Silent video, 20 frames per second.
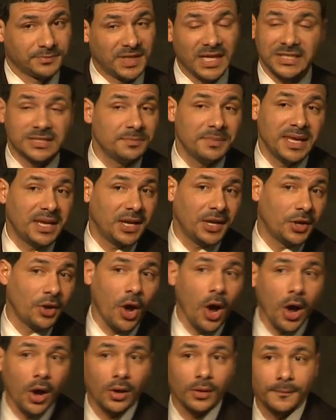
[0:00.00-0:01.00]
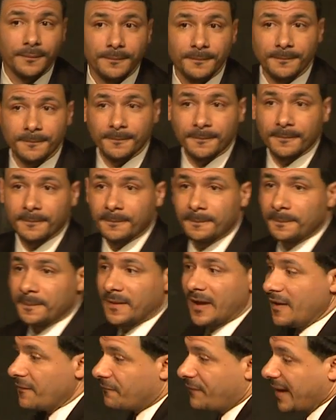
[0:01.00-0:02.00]
Doesn't mean it at all.
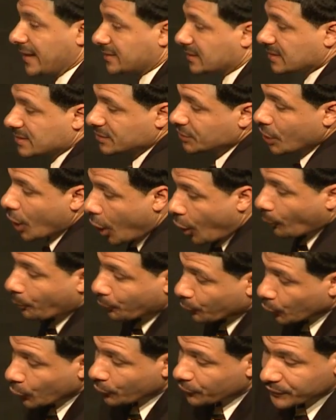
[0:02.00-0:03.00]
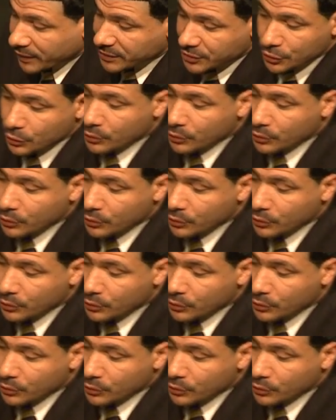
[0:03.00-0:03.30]
In fact, there's no proof that